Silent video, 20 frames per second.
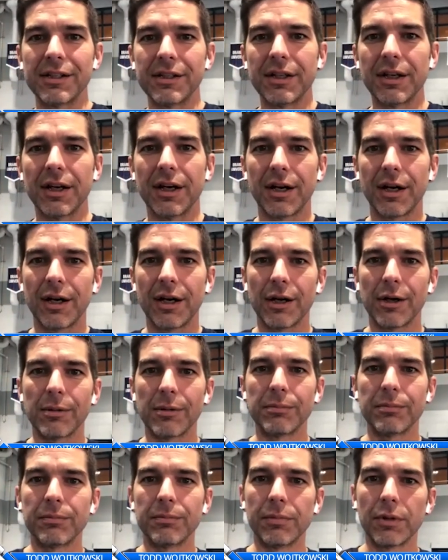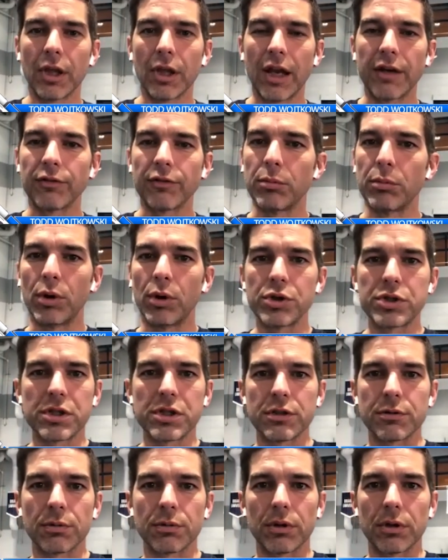A lot of
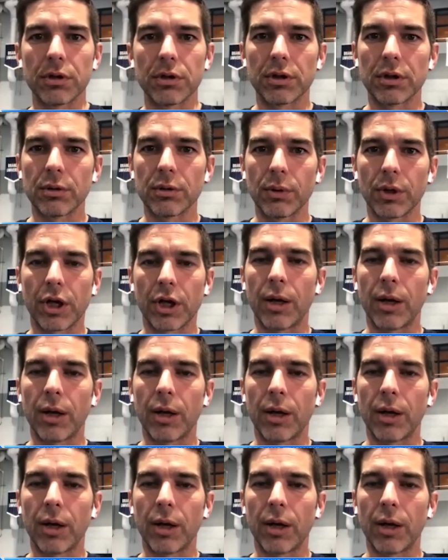emotions were